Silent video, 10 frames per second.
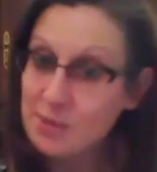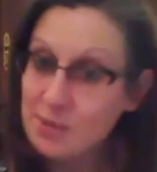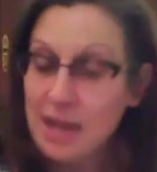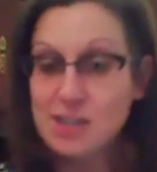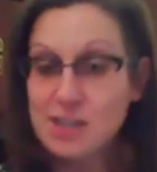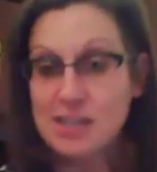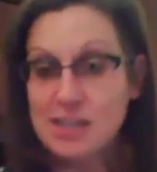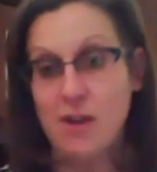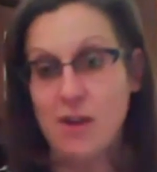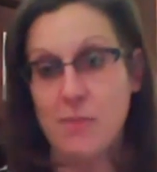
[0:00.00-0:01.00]
So not just
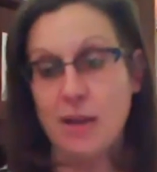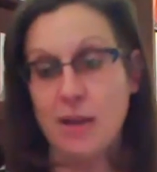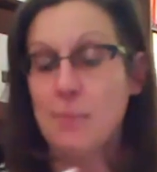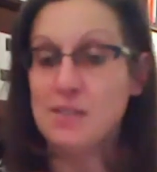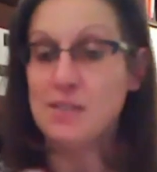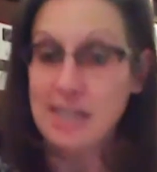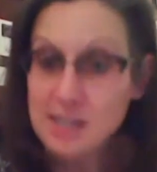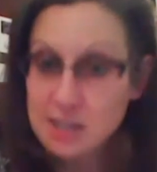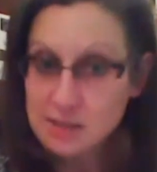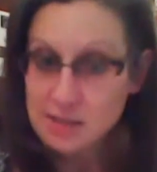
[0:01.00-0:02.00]
from a
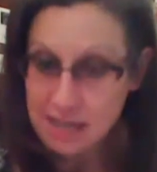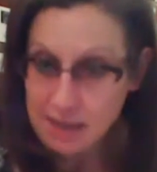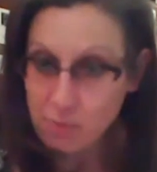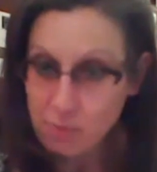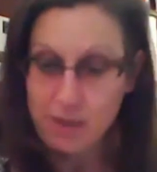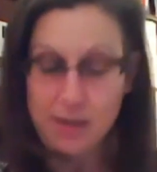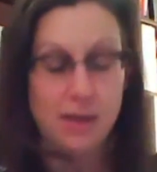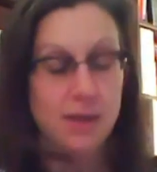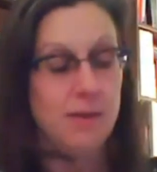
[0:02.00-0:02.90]
compensation standpoint